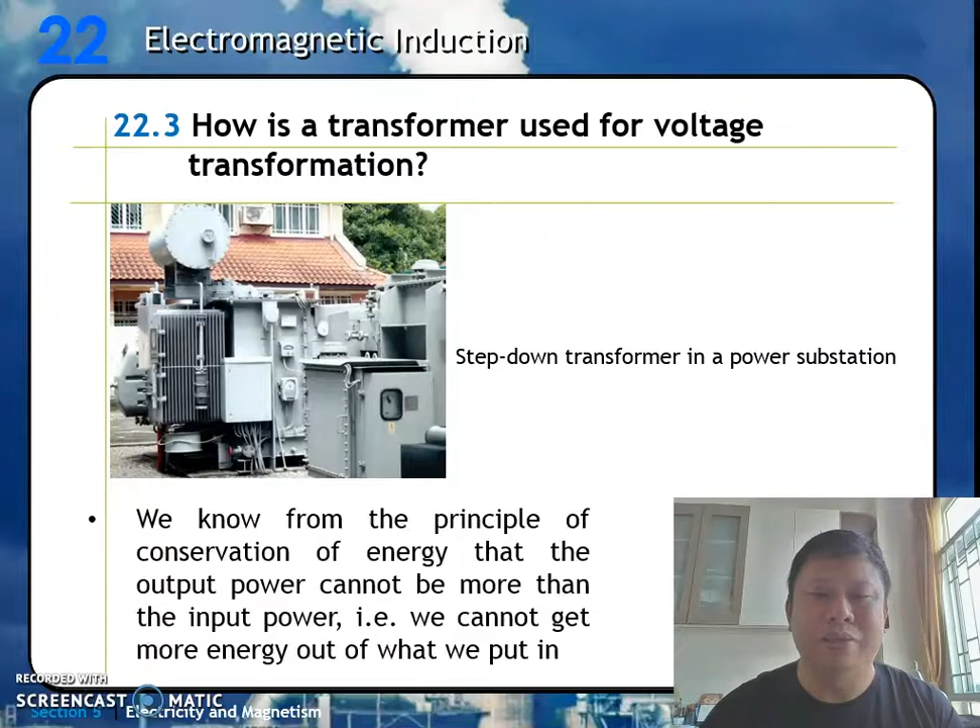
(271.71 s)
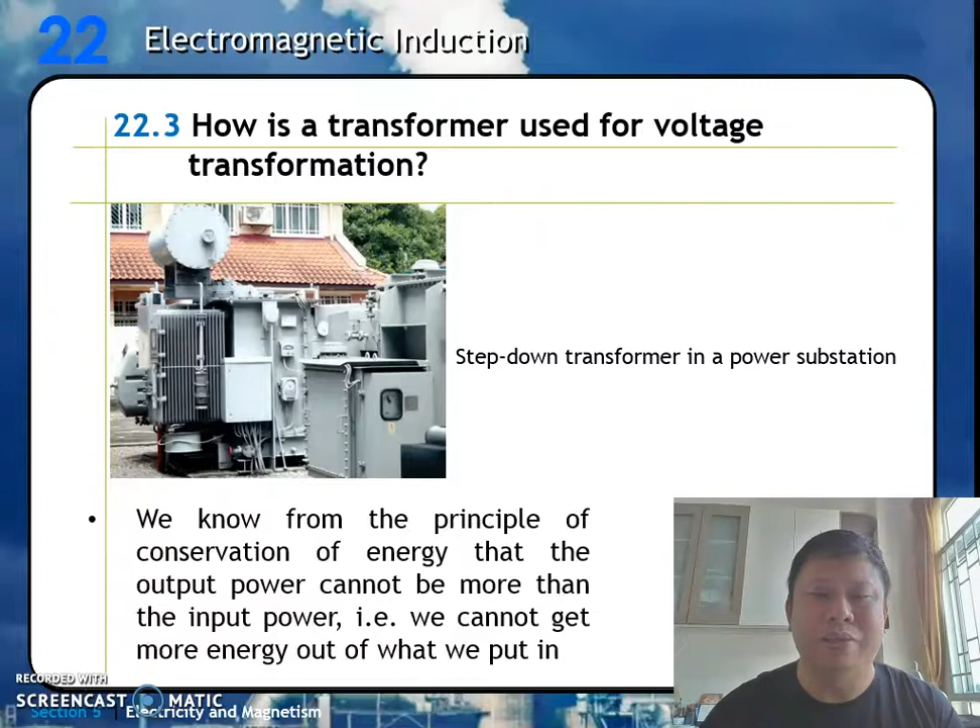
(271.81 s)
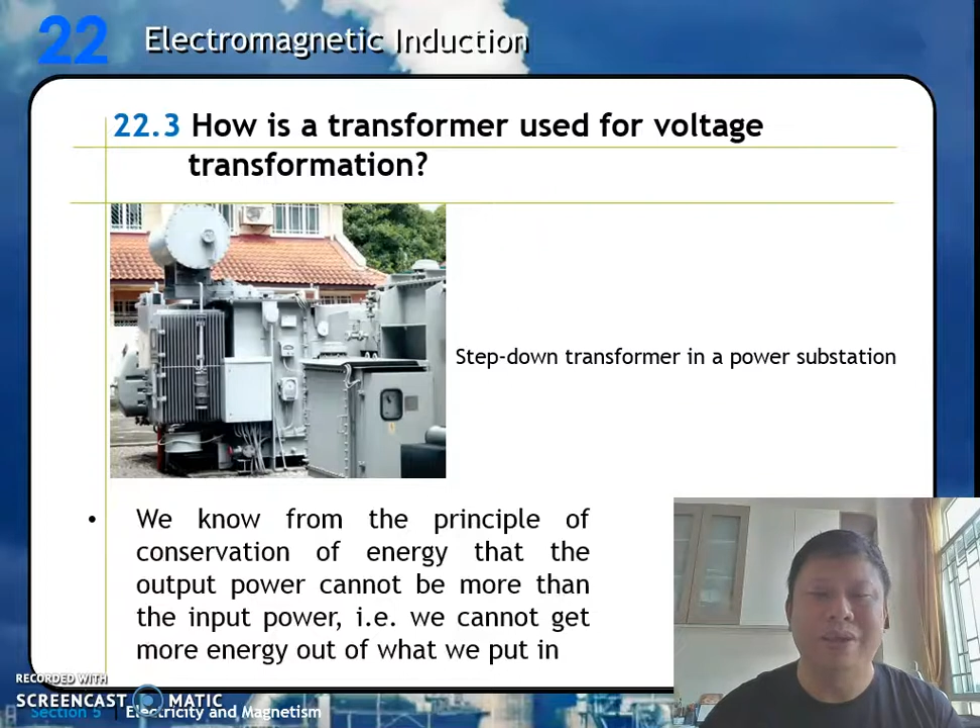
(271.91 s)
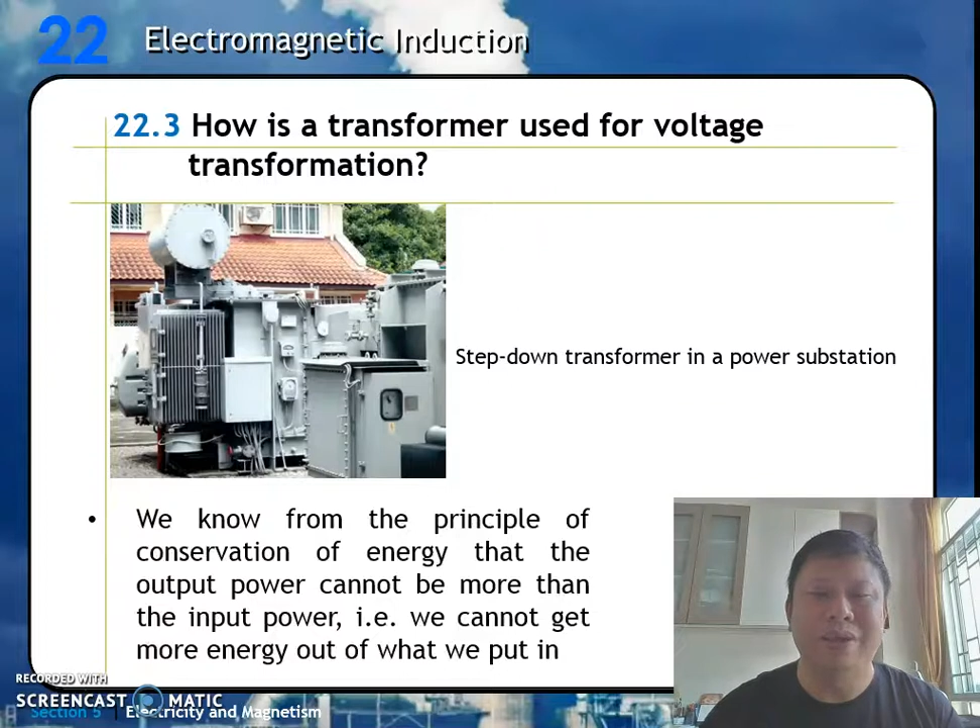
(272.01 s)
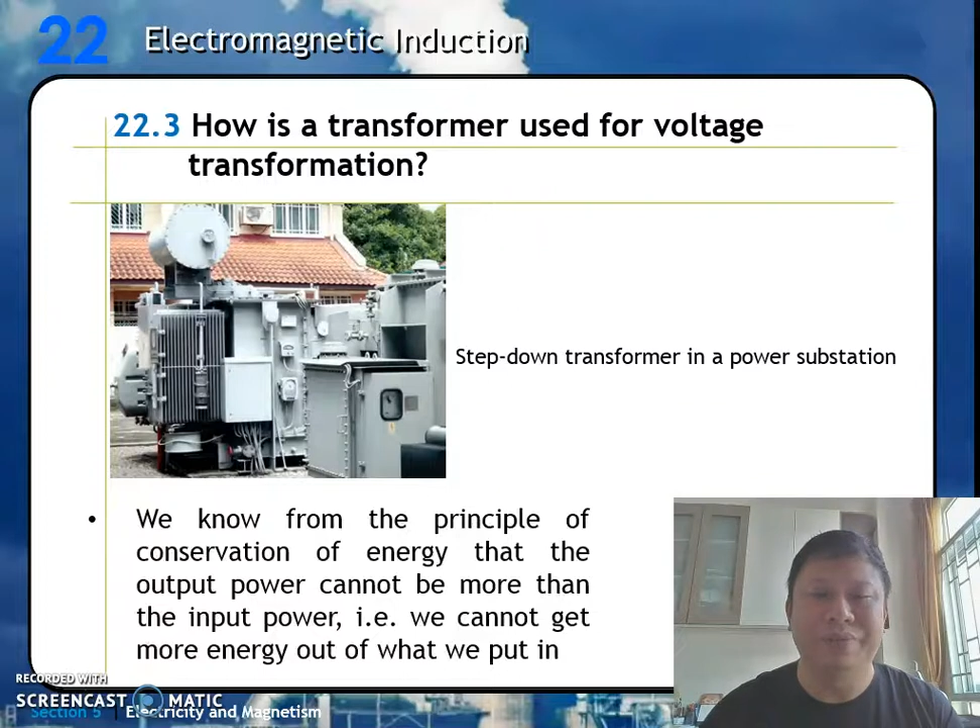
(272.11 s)
of
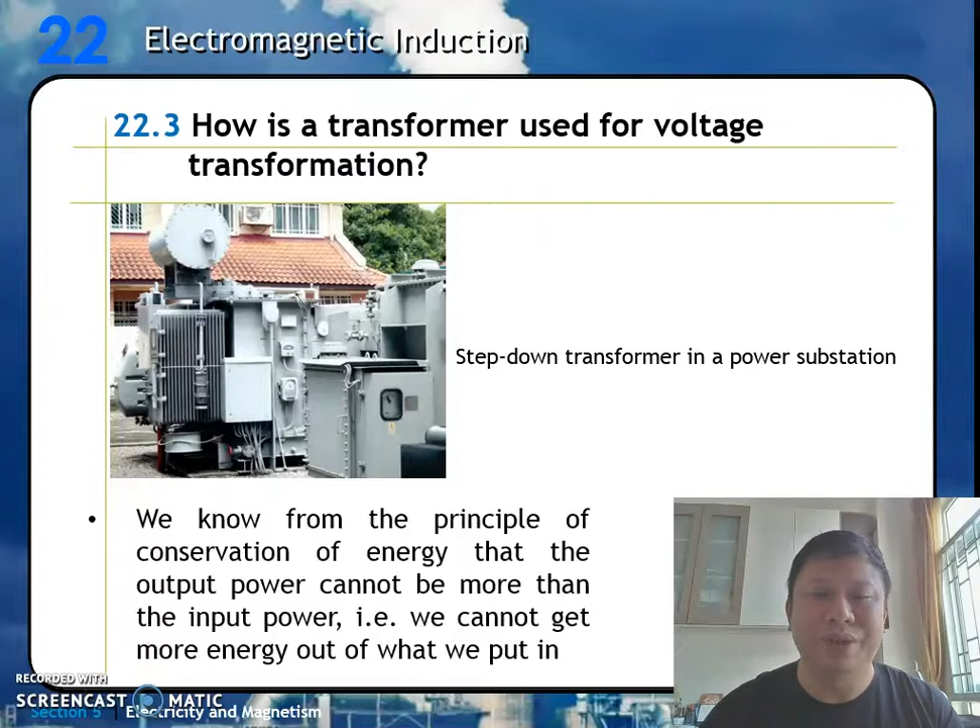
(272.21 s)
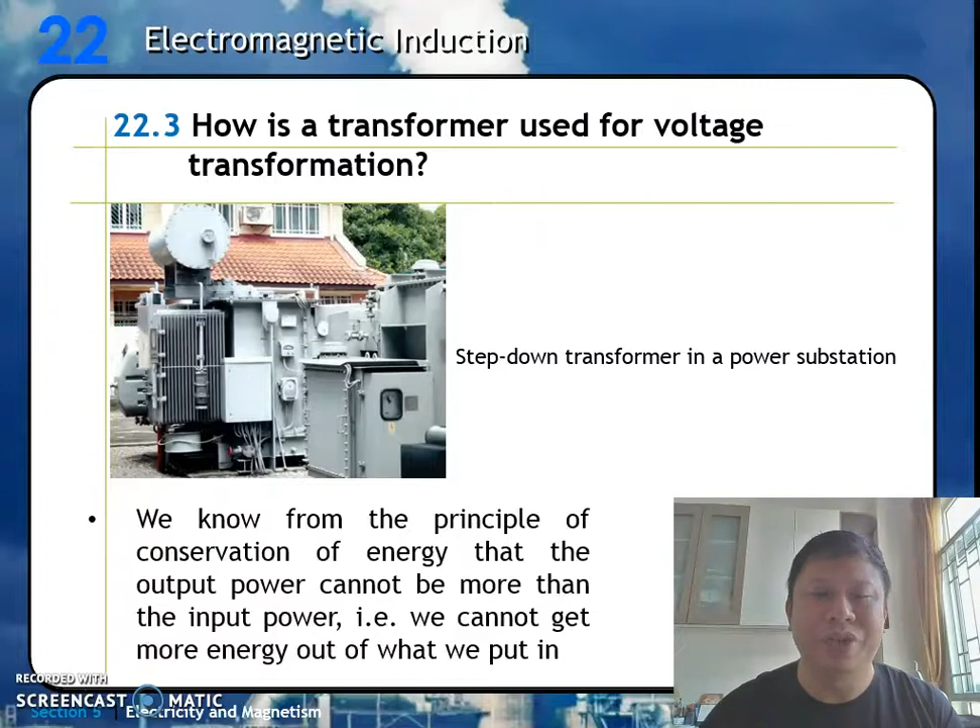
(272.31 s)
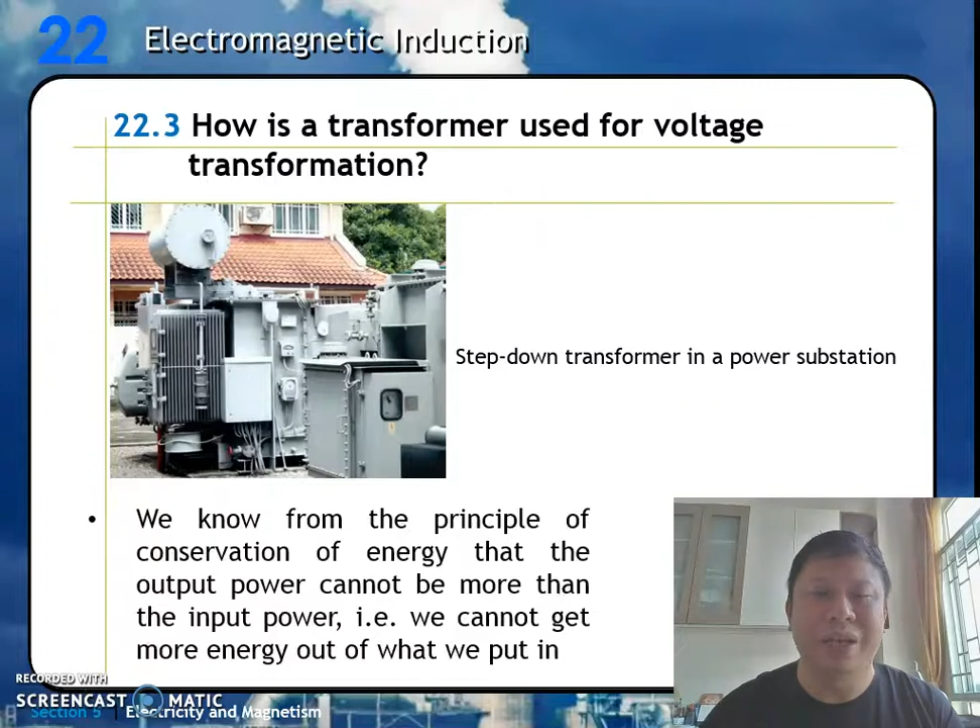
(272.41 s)
conservation